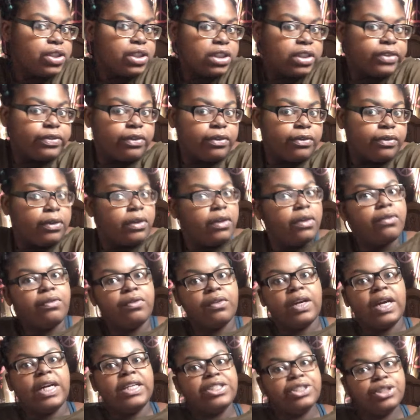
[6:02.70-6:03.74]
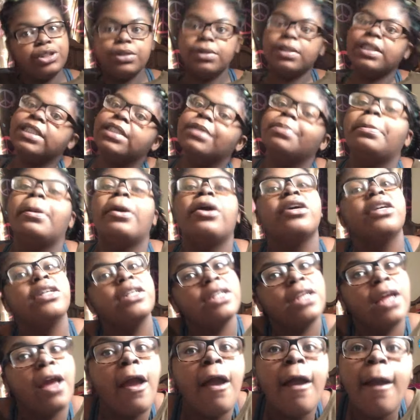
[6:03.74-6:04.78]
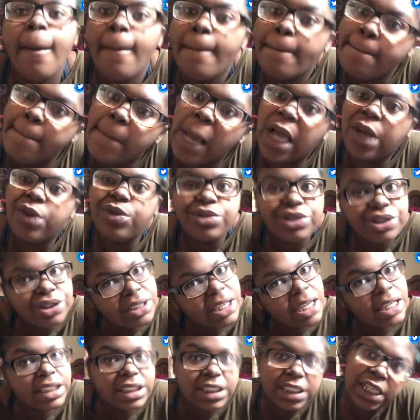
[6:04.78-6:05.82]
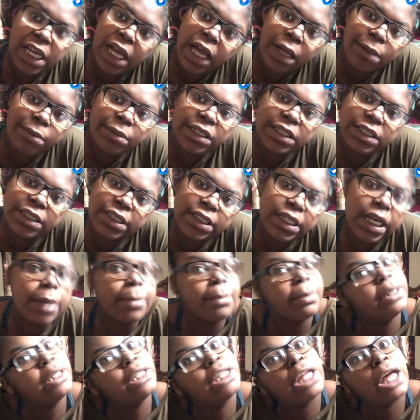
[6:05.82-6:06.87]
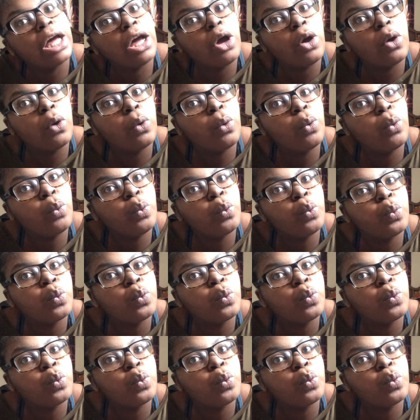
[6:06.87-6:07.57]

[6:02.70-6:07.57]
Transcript: this full video. If you got to this part, I want you guys to comment down below